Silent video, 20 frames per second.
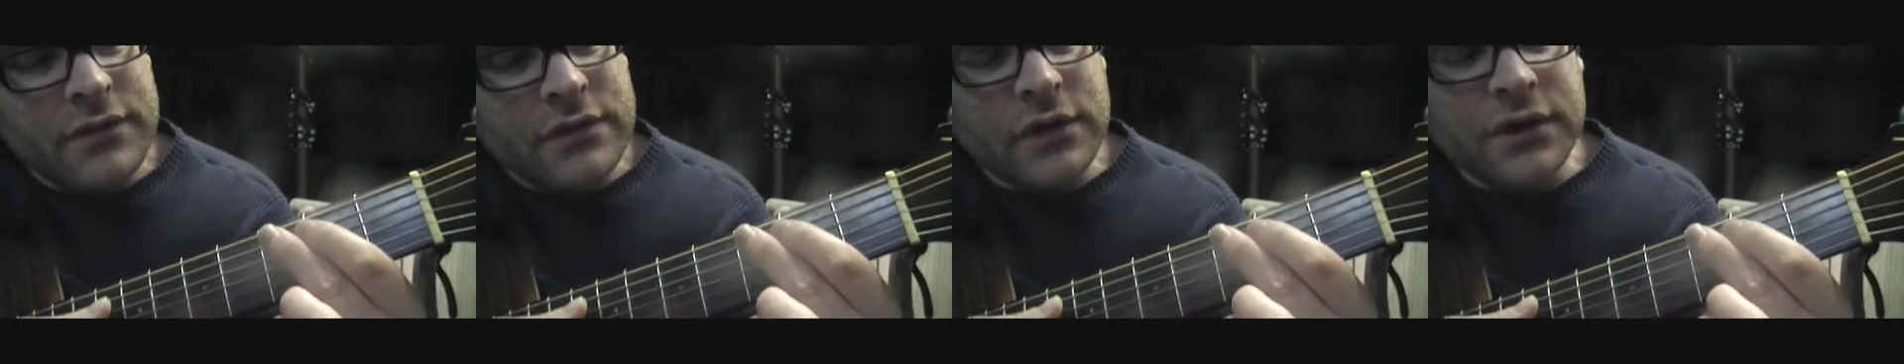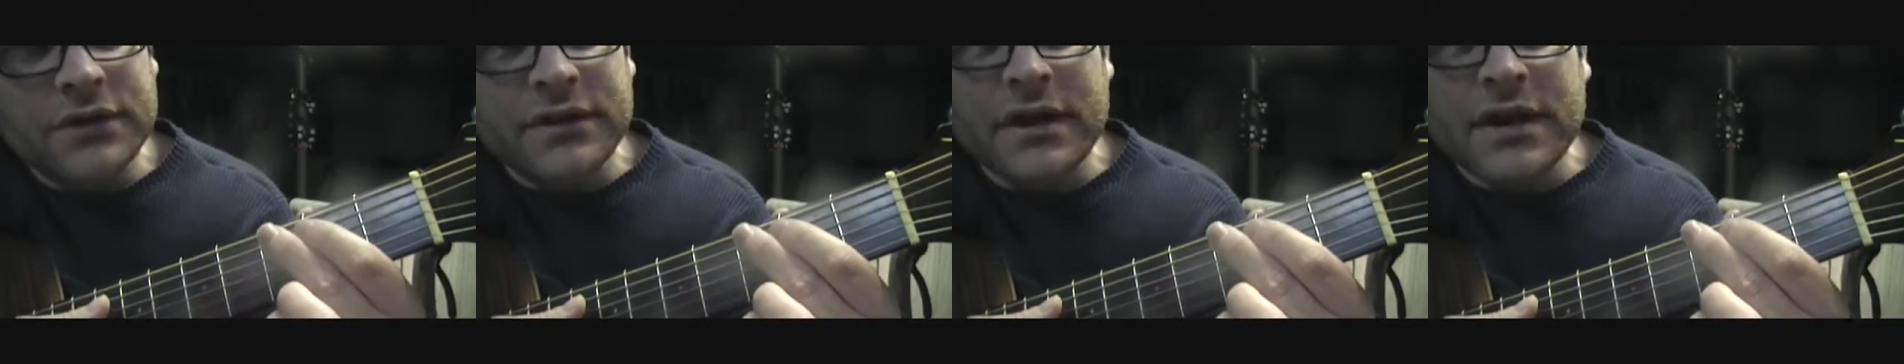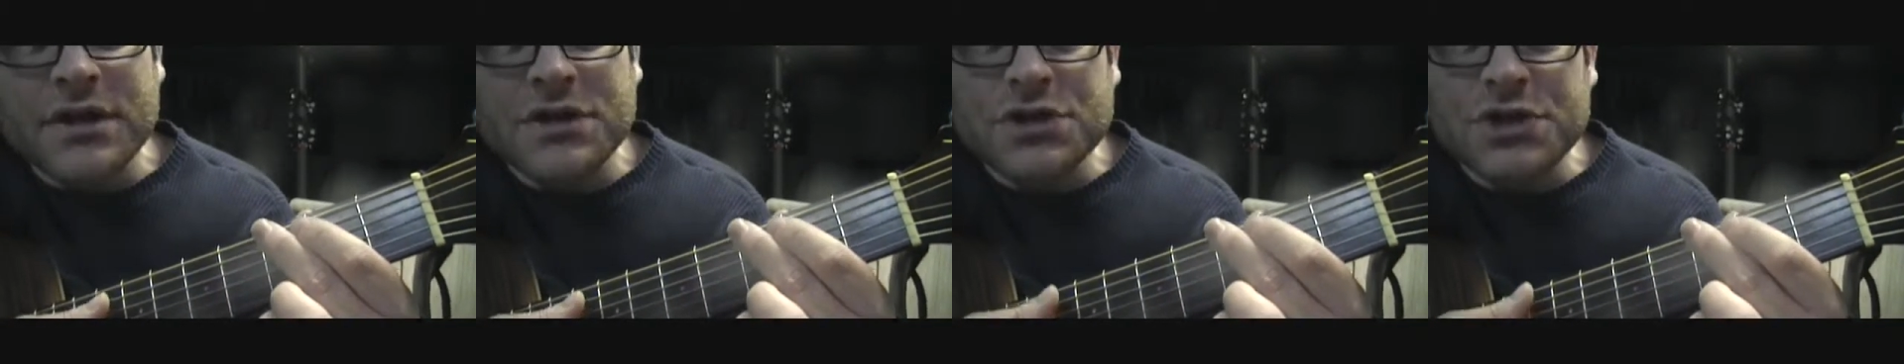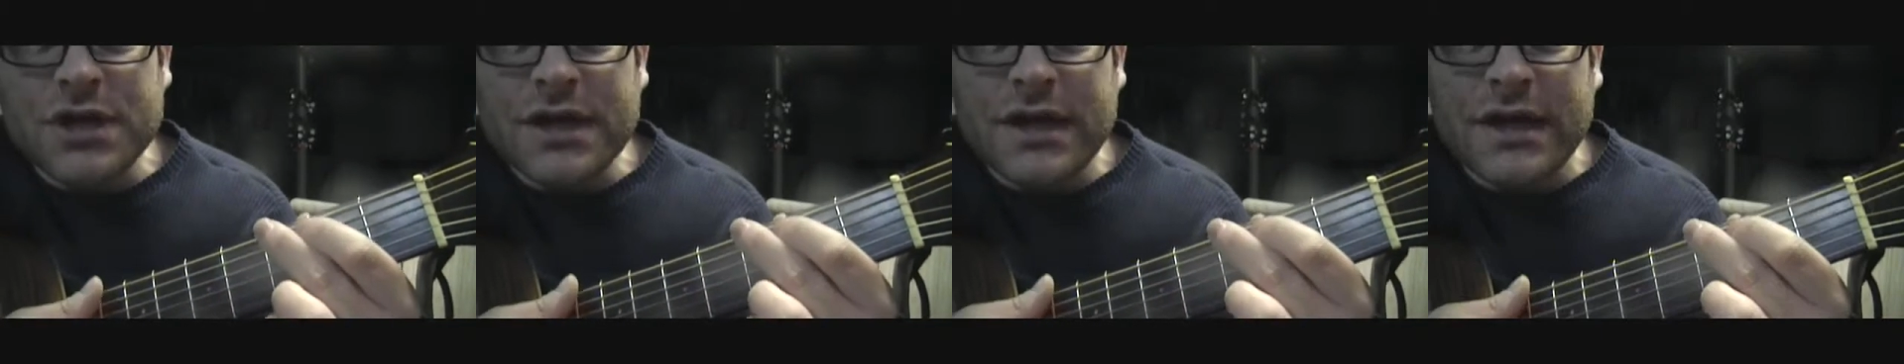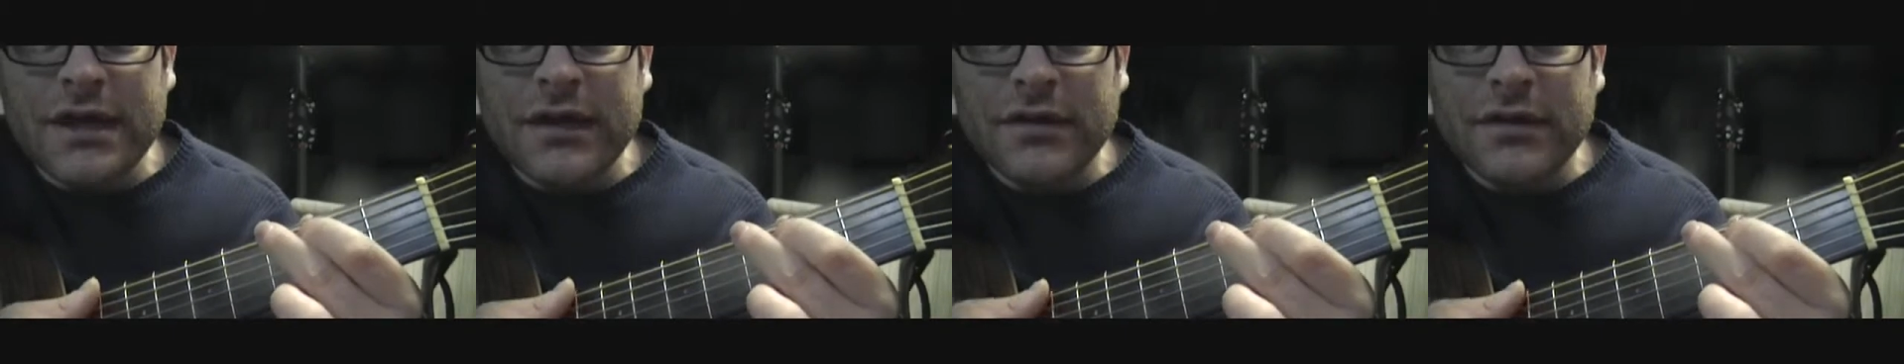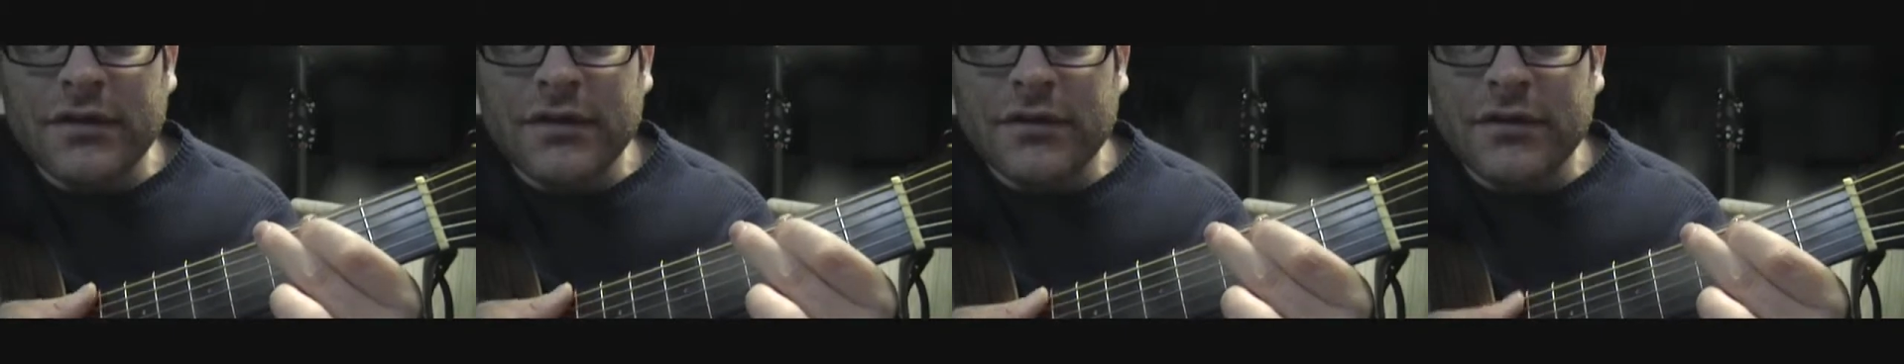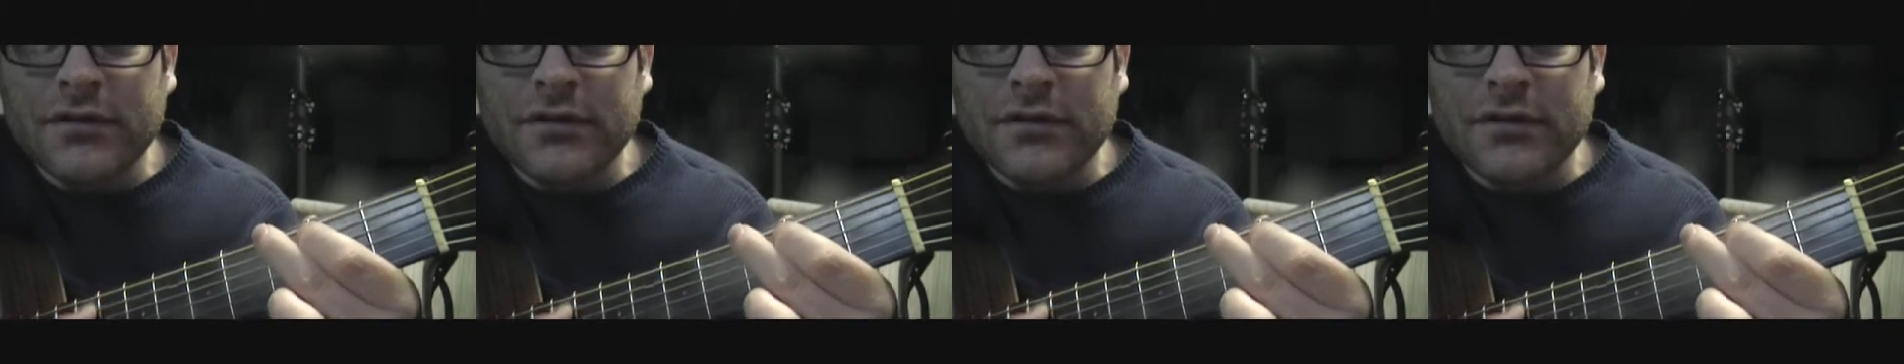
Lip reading: we looked at a G